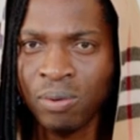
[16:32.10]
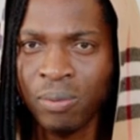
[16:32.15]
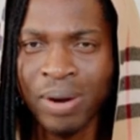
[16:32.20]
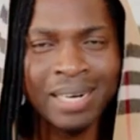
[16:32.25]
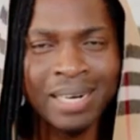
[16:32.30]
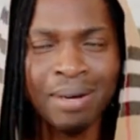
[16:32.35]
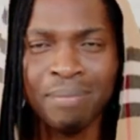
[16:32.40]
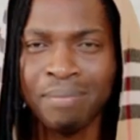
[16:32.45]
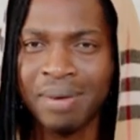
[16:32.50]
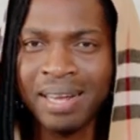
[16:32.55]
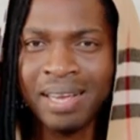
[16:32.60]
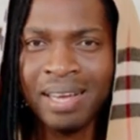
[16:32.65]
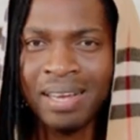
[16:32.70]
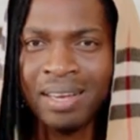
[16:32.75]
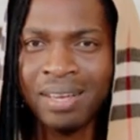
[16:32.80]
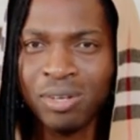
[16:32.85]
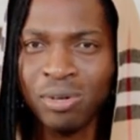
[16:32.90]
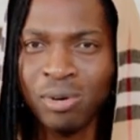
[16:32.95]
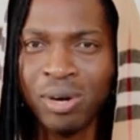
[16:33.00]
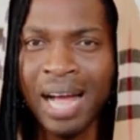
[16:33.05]
Wode Maya,
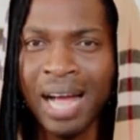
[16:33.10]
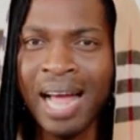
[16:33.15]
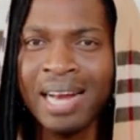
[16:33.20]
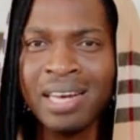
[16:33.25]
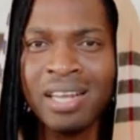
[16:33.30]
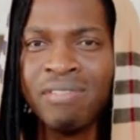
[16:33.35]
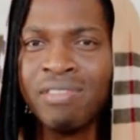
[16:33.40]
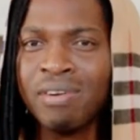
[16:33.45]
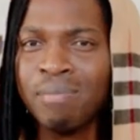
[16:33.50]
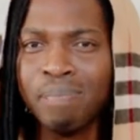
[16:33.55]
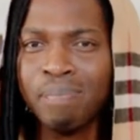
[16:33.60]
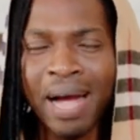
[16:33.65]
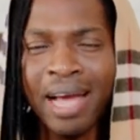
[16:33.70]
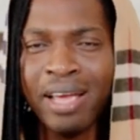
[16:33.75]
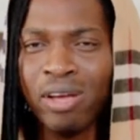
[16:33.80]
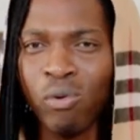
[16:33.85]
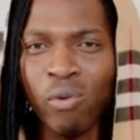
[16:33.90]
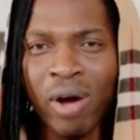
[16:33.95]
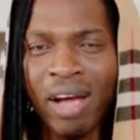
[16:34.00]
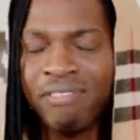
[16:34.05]
you can't even buy
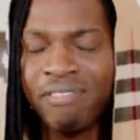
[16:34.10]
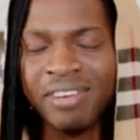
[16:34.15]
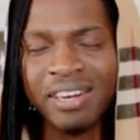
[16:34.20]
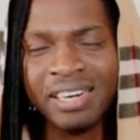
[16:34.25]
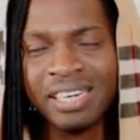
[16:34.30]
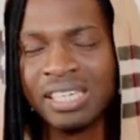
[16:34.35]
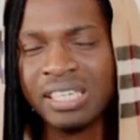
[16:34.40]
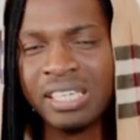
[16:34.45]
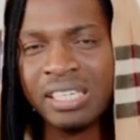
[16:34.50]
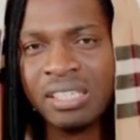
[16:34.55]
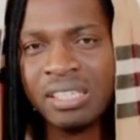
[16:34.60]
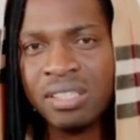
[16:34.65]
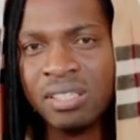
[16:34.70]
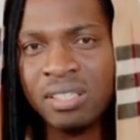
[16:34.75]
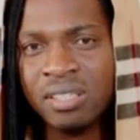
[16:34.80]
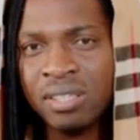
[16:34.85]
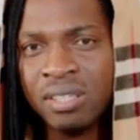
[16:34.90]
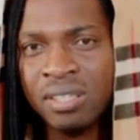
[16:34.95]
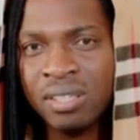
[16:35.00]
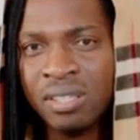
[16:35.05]
your wife a ring,
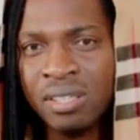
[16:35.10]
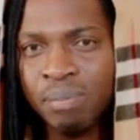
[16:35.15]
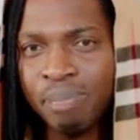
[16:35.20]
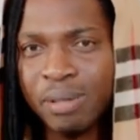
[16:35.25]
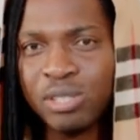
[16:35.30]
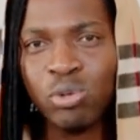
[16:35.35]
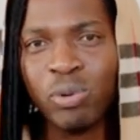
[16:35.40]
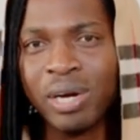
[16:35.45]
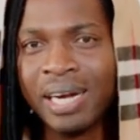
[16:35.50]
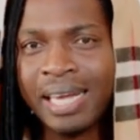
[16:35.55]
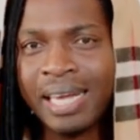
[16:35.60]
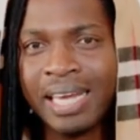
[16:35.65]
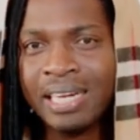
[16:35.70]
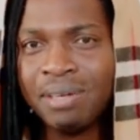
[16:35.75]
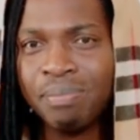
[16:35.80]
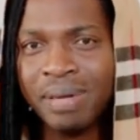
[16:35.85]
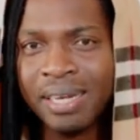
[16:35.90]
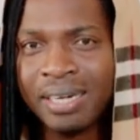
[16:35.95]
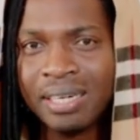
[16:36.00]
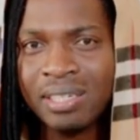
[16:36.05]
but you want to
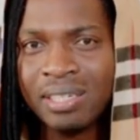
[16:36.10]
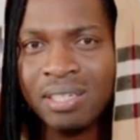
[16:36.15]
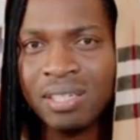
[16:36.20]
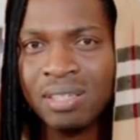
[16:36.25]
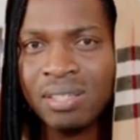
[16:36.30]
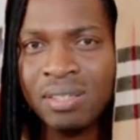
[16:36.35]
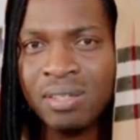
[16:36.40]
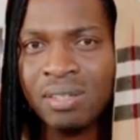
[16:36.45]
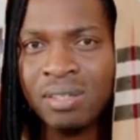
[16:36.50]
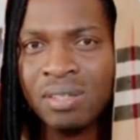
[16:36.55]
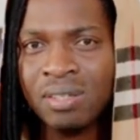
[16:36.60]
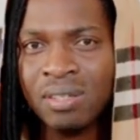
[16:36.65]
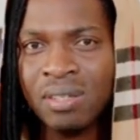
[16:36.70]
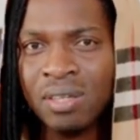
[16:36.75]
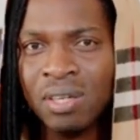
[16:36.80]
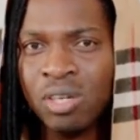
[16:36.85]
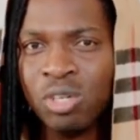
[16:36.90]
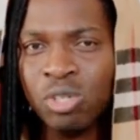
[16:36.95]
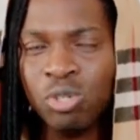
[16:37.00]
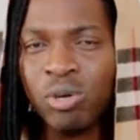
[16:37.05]
get married.
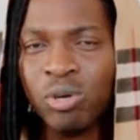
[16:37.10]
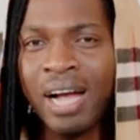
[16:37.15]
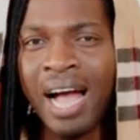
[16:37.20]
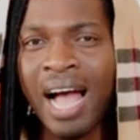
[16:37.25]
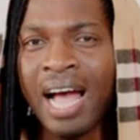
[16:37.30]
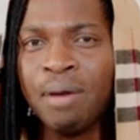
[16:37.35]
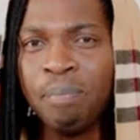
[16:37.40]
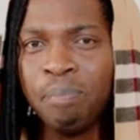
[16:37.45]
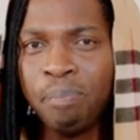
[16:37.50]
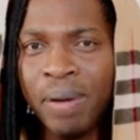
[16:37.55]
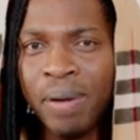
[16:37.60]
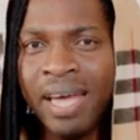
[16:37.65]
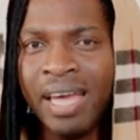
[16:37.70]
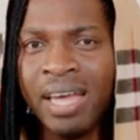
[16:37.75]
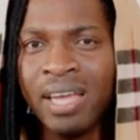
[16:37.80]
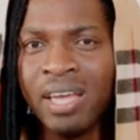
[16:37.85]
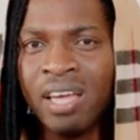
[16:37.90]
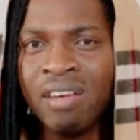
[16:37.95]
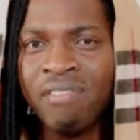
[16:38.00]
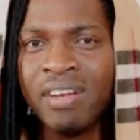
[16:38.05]
You can't
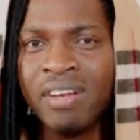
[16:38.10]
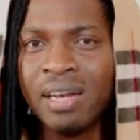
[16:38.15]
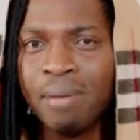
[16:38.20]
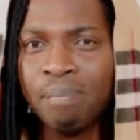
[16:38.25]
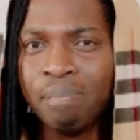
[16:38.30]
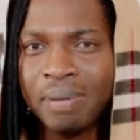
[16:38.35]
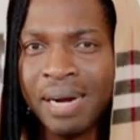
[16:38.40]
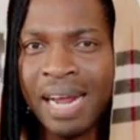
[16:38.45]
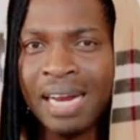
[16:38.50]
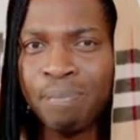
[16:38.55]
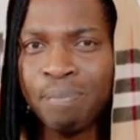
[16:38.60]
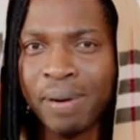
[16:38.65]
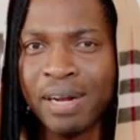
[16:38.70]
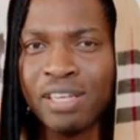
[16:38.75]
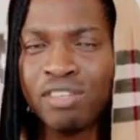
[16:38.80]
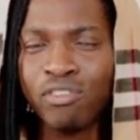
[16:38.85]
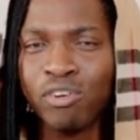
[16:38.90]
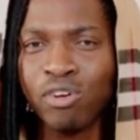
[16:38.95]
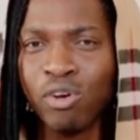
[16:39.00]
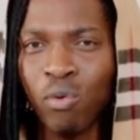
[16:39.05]
pay even a bride
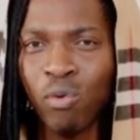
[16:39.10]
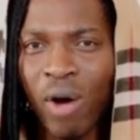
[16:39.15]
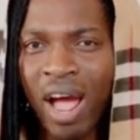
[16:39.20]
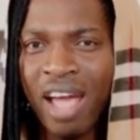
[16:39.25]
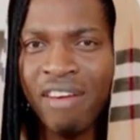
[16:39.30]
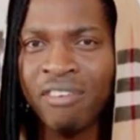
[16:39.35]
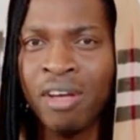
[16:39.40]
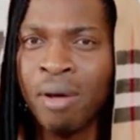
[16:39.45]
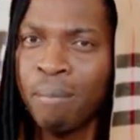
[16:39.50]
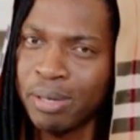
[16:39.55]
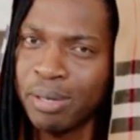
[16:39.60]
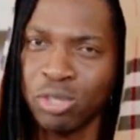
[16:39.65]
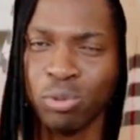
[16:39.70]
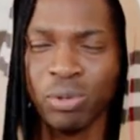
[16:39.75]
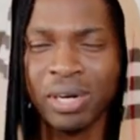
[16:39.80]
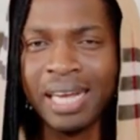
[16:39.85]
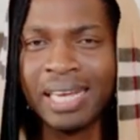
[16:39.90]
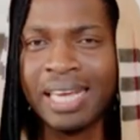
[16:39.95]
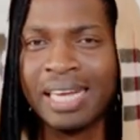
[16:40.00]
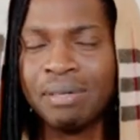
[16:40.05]
price for your wife, but you
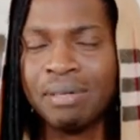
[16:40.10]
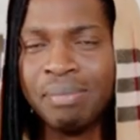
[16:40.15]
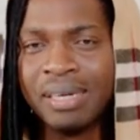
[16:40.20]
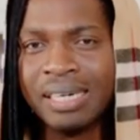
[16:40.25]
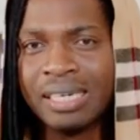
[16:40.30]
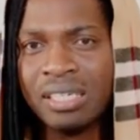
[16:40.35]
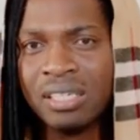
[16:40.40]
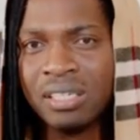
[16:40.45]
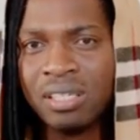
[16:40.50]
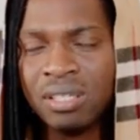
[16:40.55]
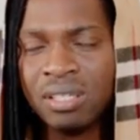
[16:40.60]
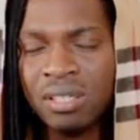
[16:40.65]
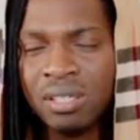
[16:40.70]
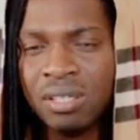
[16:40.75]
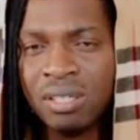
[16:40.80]
want to get married.